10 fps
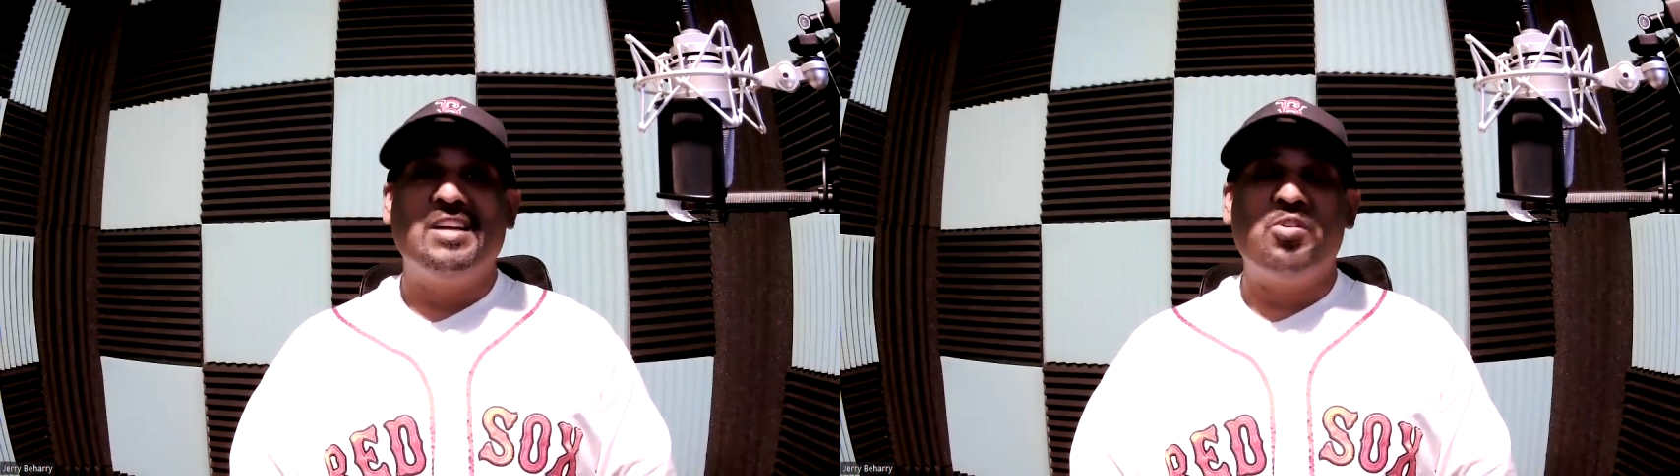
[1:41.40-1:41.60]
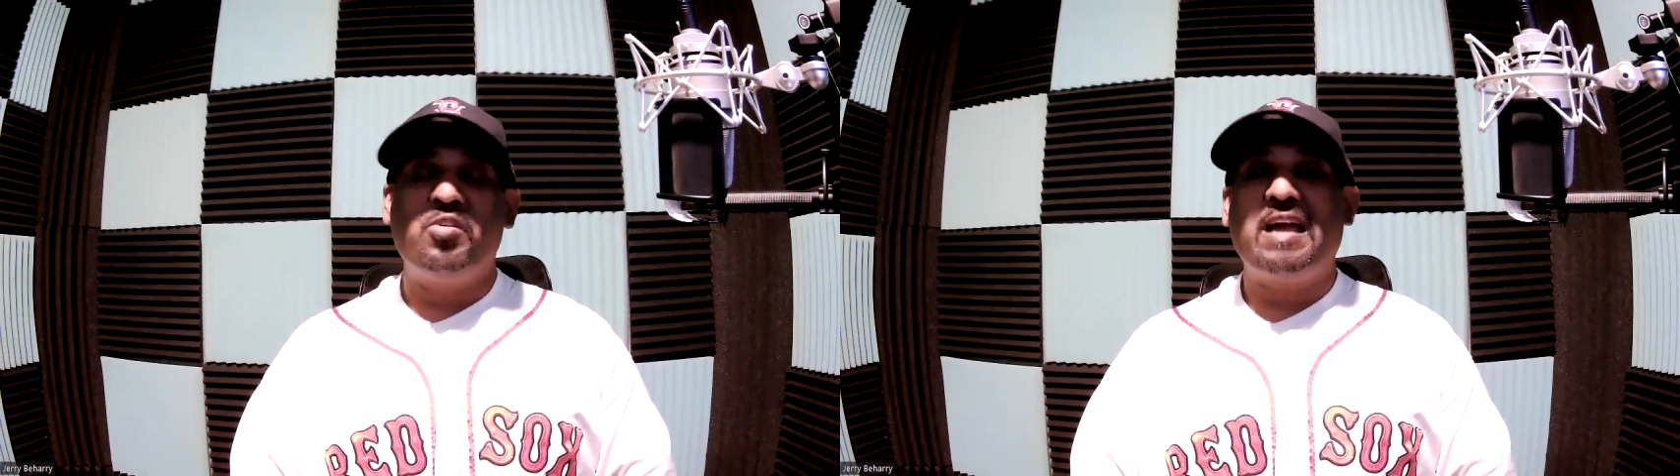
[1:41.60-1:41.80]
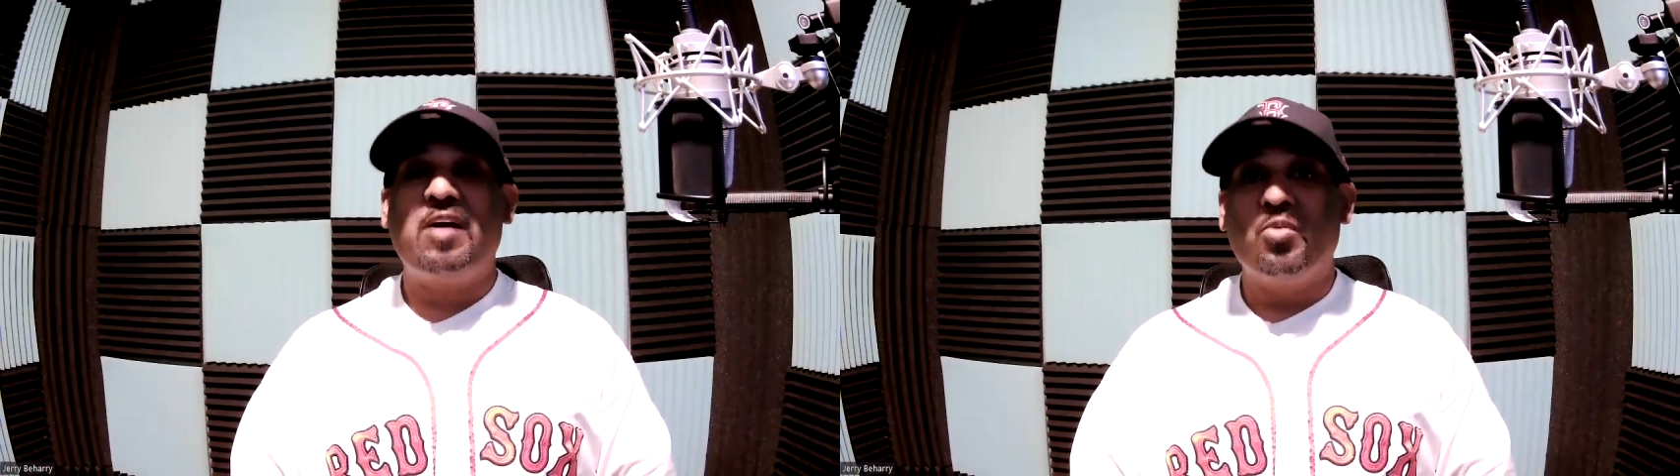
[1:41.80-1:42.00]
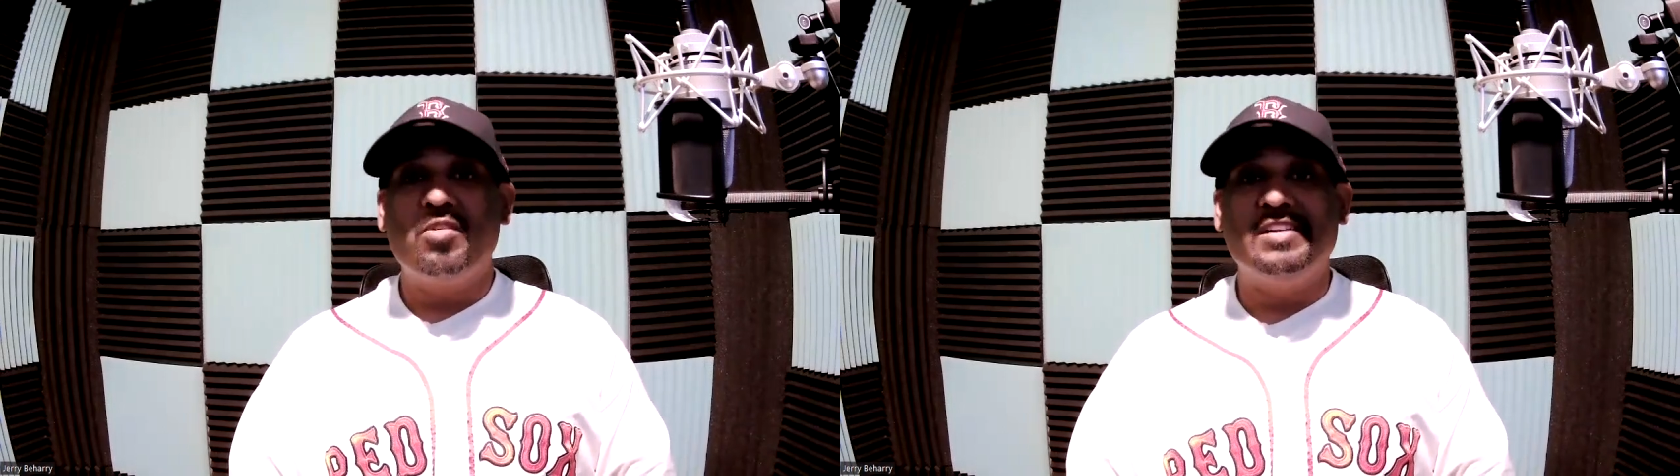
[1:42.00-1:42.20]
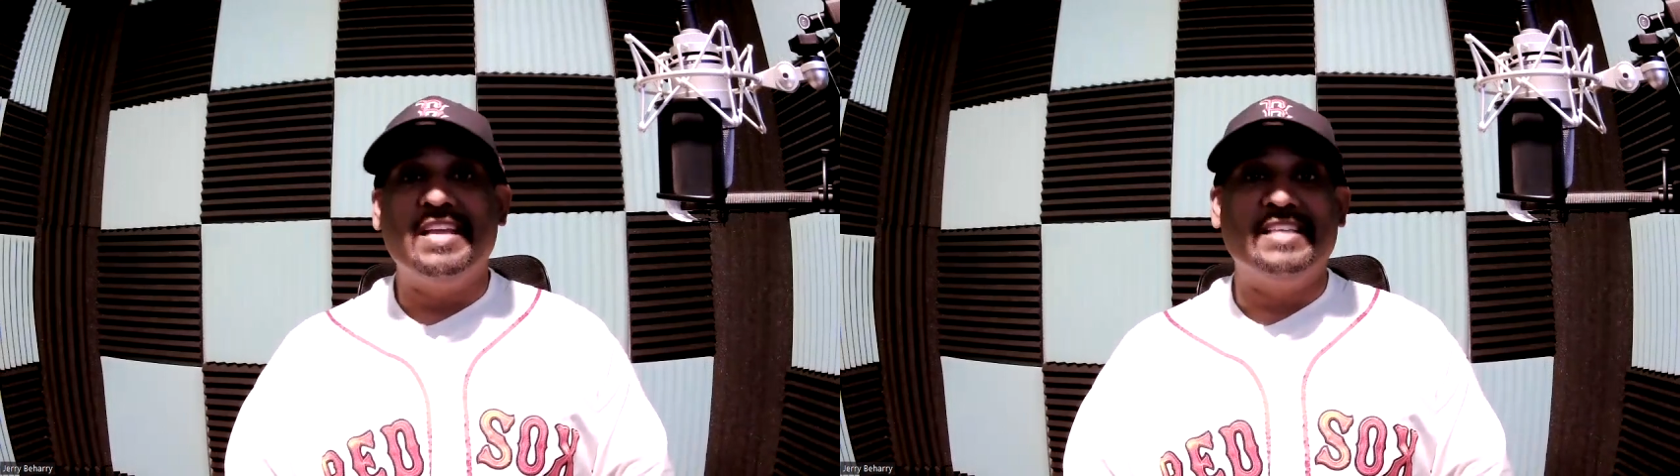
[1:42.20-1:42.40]
during our
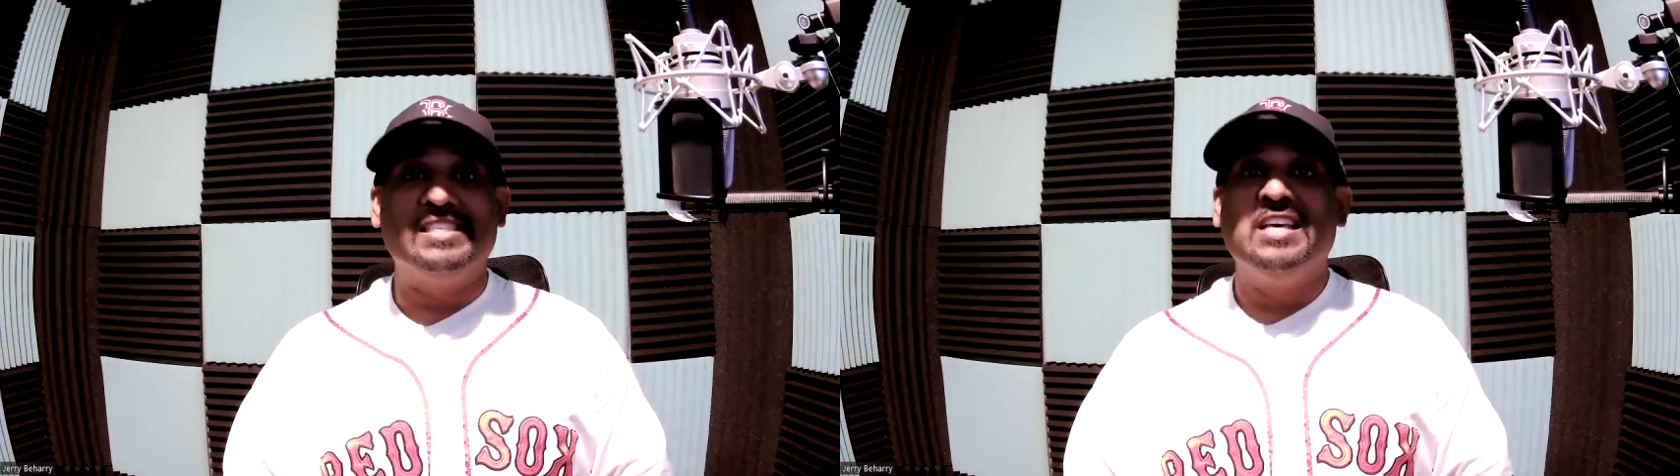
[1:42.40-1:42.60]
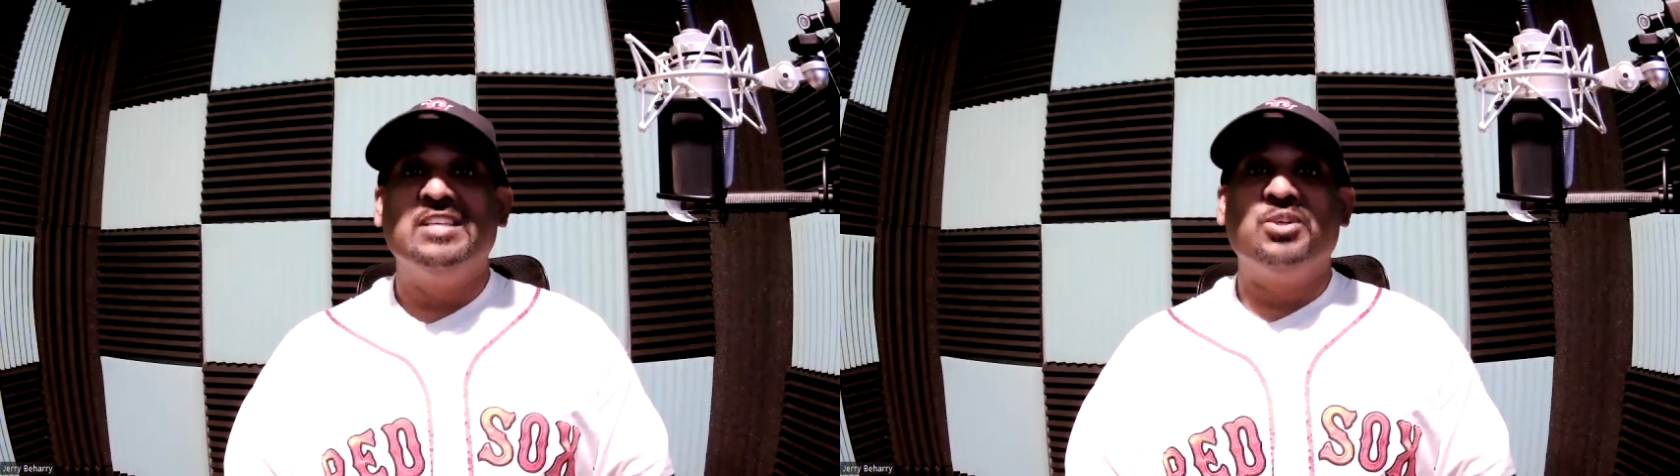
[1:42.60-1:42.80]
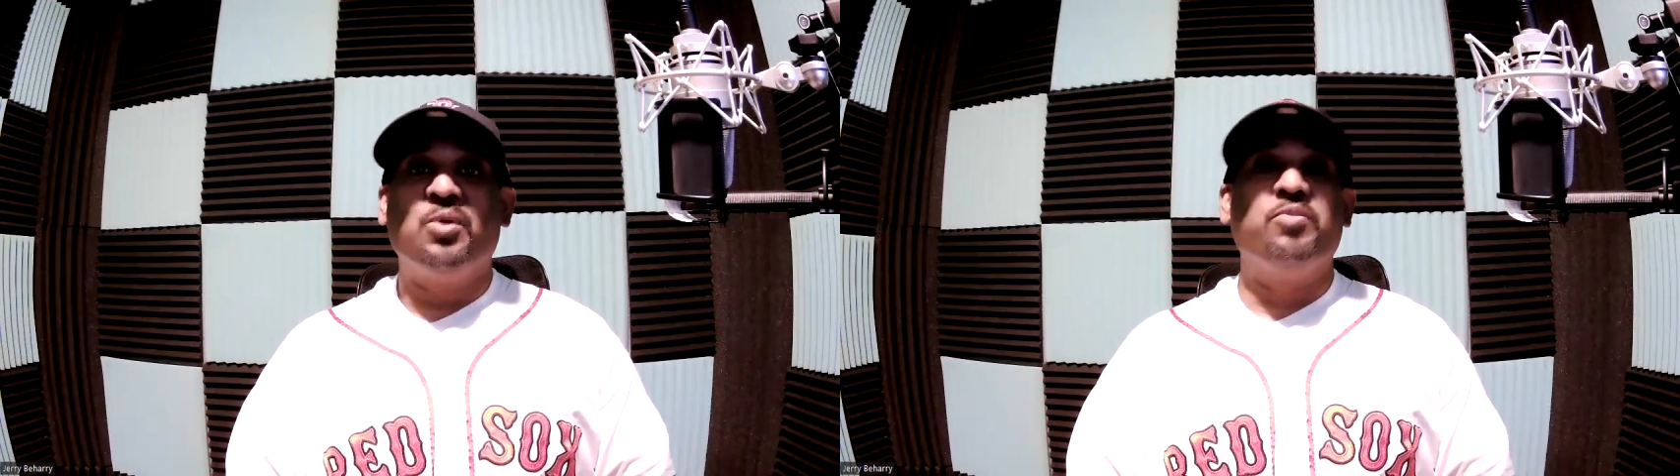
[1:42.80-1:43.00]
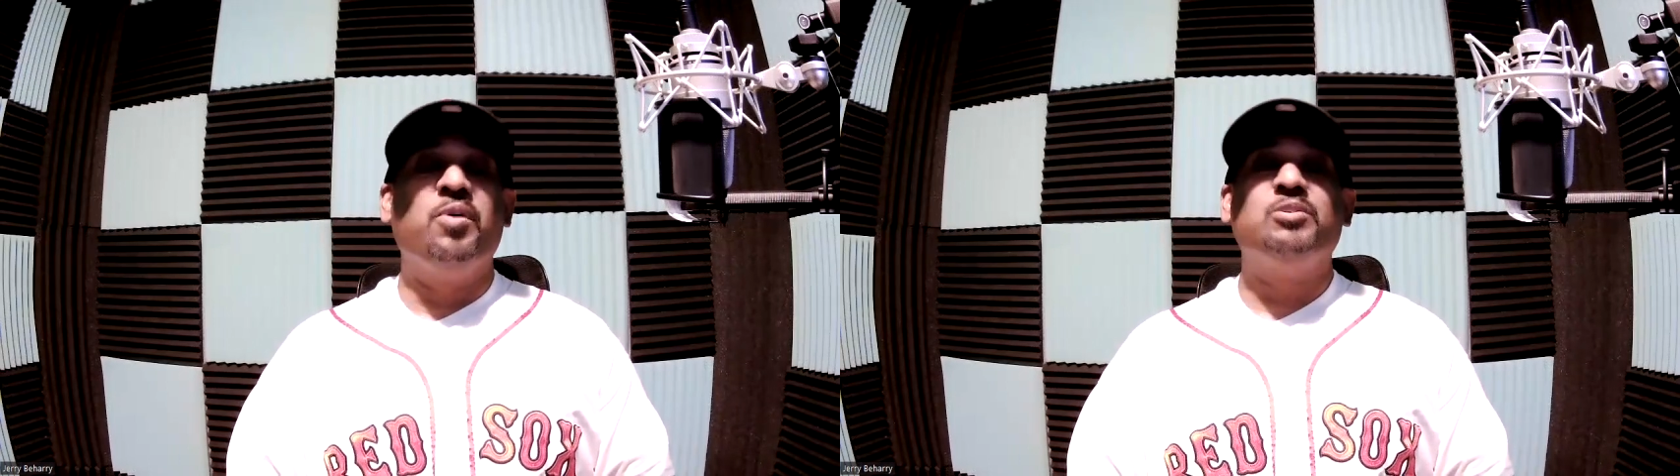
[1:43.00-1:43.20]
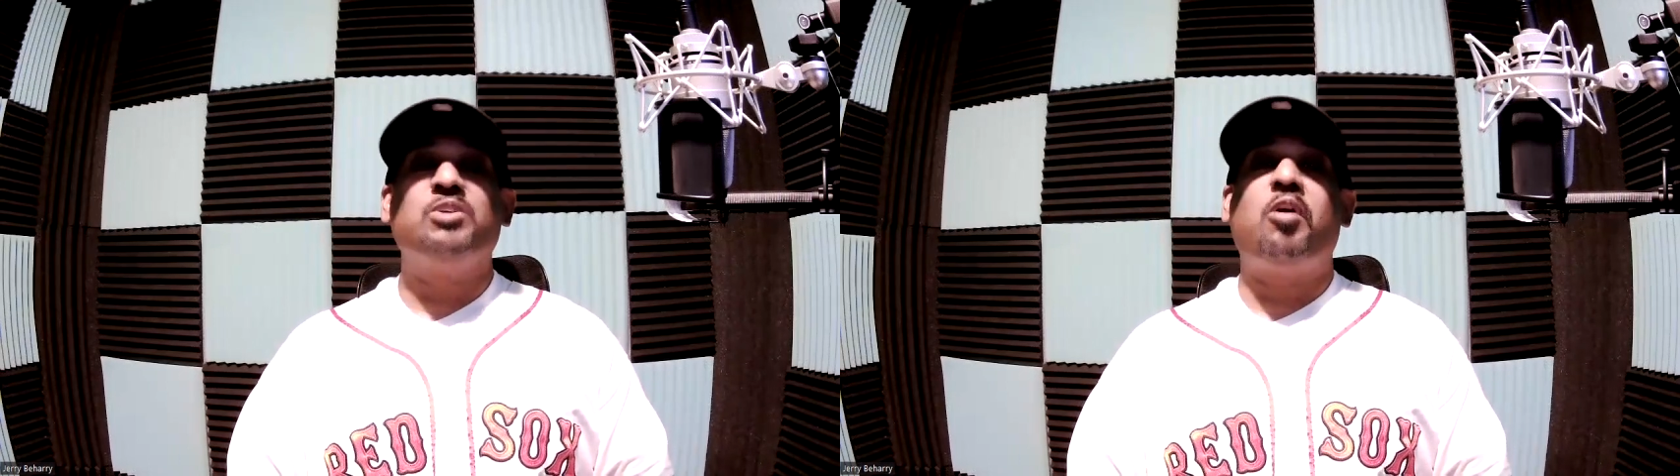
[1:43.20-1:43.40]
work days. So those